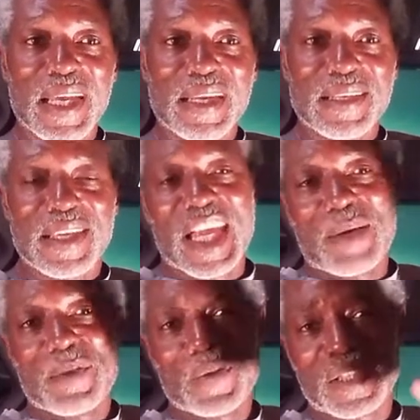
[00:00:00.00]
And the
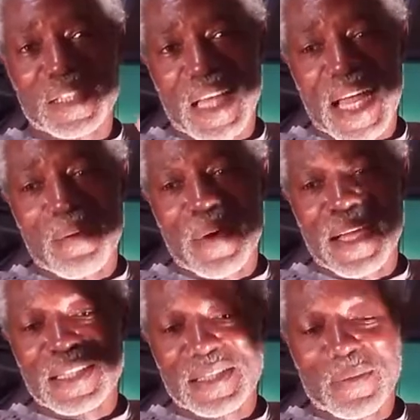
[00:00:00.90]
camera was
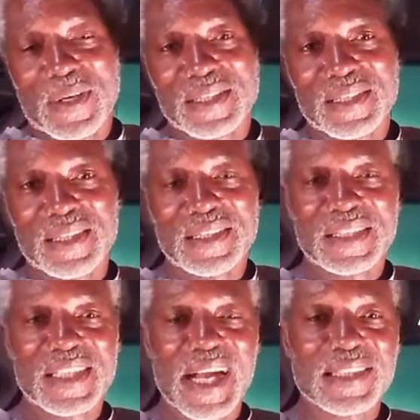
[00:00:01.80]
sideways, it wasn't good
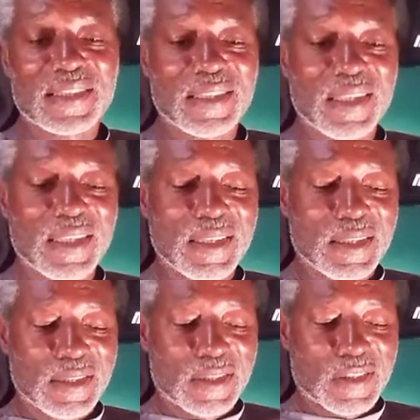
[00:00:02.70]
shots.
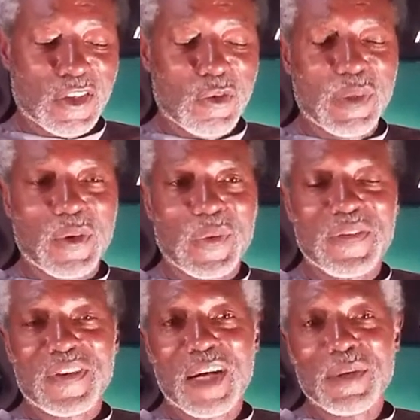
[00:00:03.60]
So, but
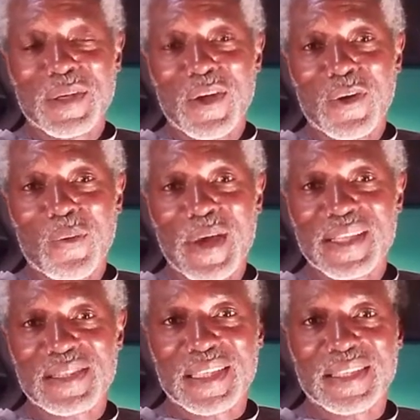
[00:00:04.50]
we've come a long
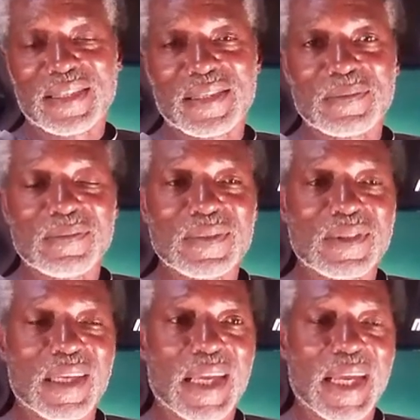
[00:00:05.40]
way since,
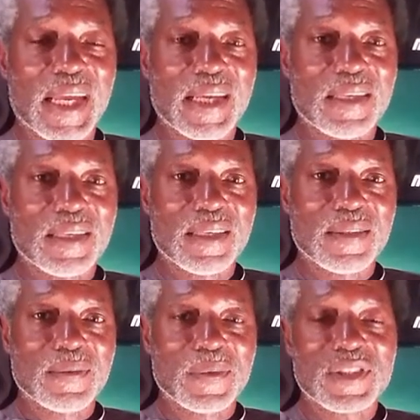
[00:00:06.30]
and
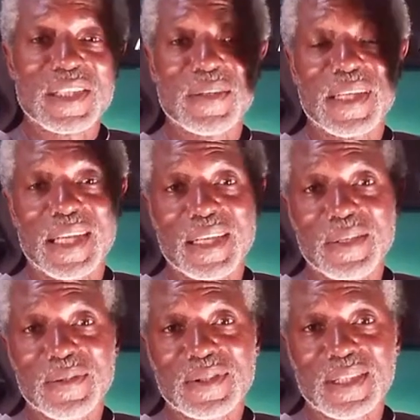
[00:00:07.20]
we're still
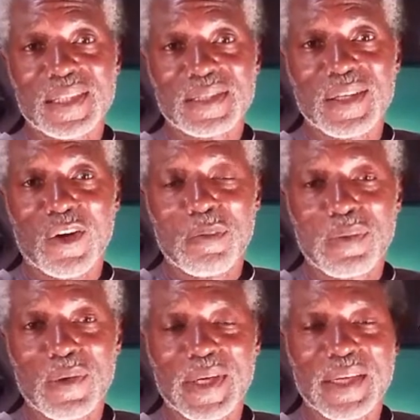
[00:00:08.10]
getting used to this
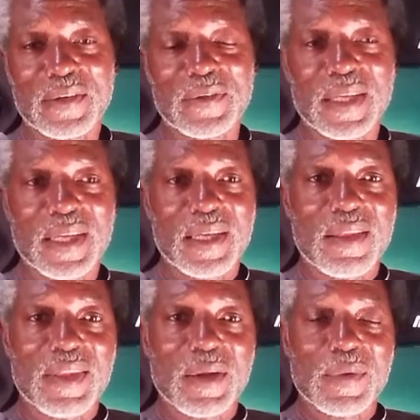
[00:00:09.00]
GoPro here
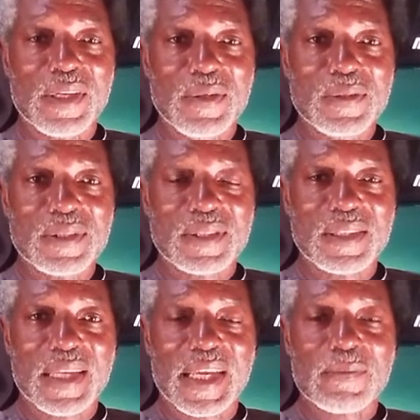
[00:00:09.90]
that we're using
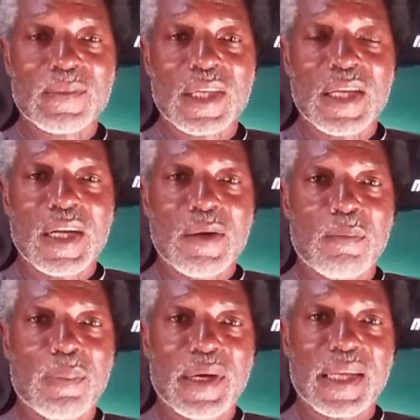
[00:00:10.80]
today.
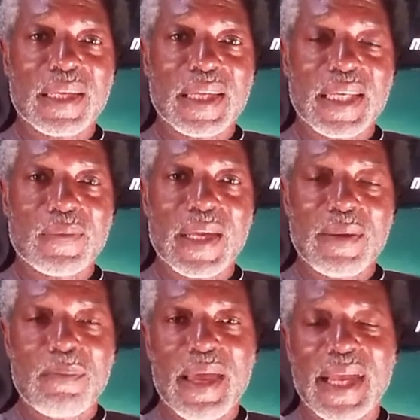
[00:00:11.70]
But at any
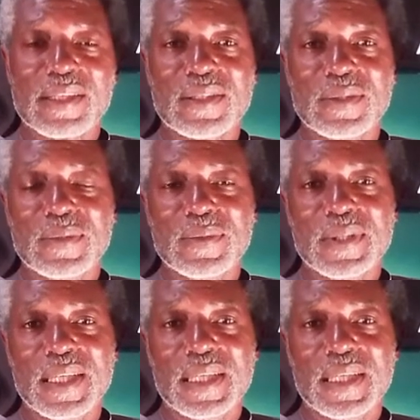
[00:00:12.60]
rate, back to